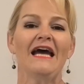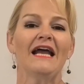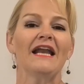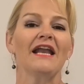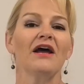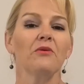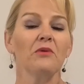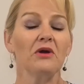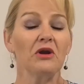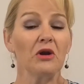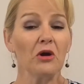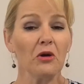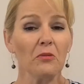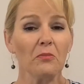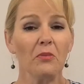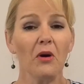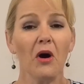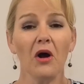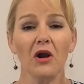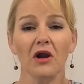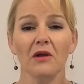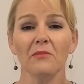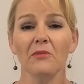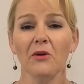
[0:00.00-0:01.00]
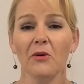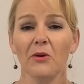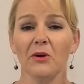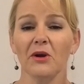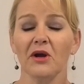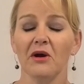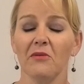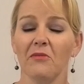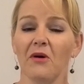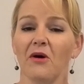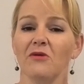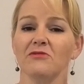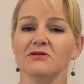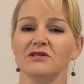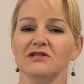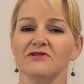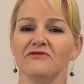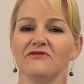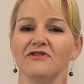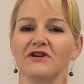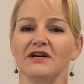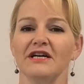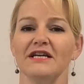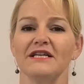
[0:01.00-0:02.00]
Now, we know polymeric
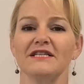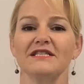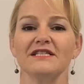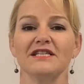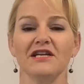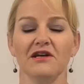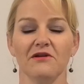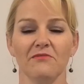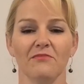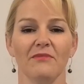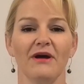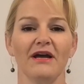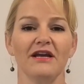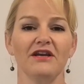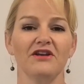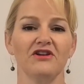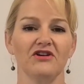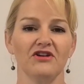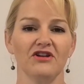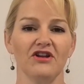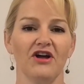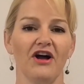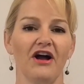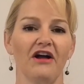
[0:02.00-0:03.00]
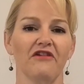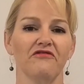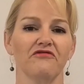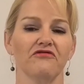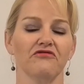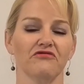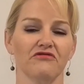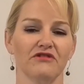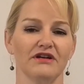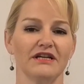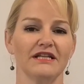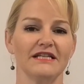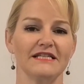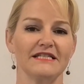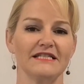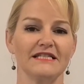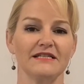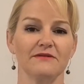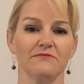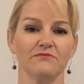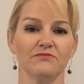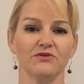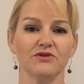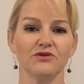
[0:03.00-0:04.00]
emulsifiers can make your life really
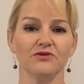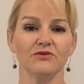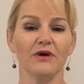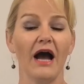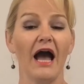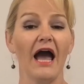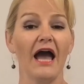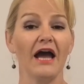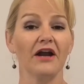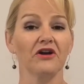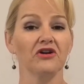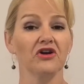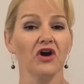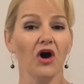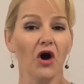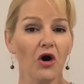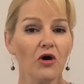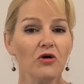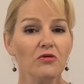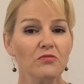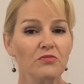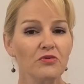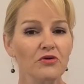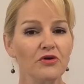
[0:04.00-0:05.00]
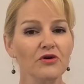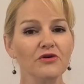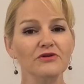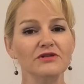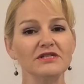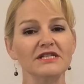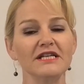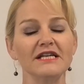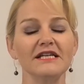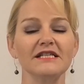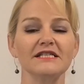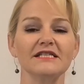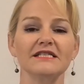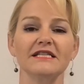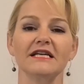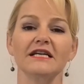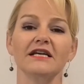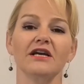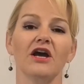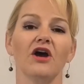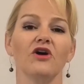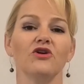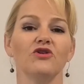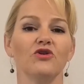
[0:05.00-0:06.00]
simple, and cold
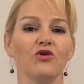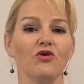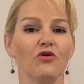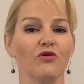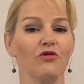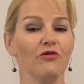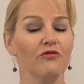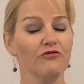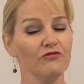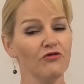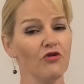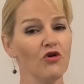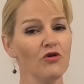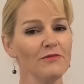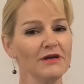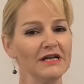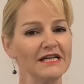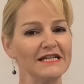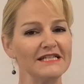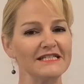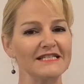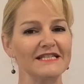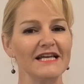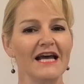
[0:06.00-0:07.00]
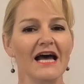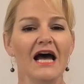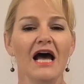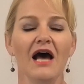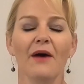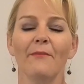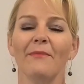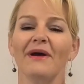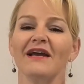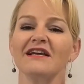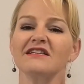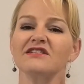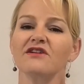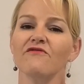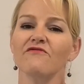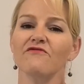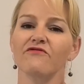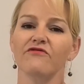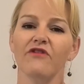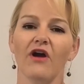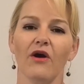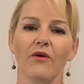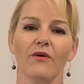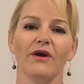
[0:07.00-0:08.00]
processing your formulas makes it
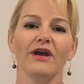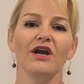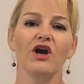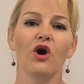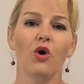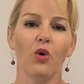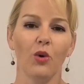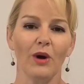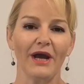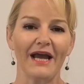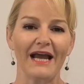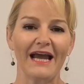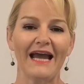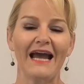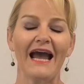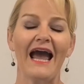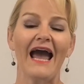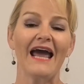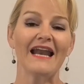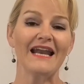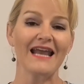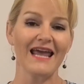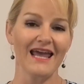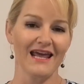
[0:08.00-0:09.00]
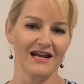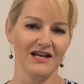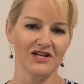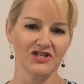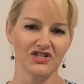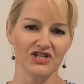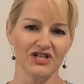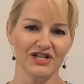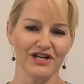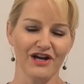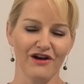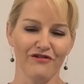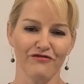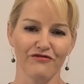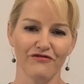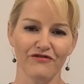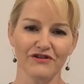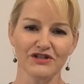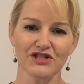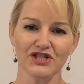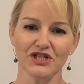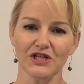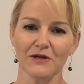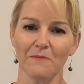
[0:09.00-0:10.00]
very quick and energy
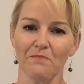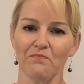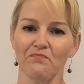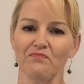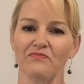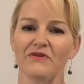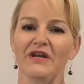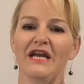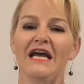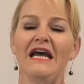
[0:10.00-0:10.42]
efficient.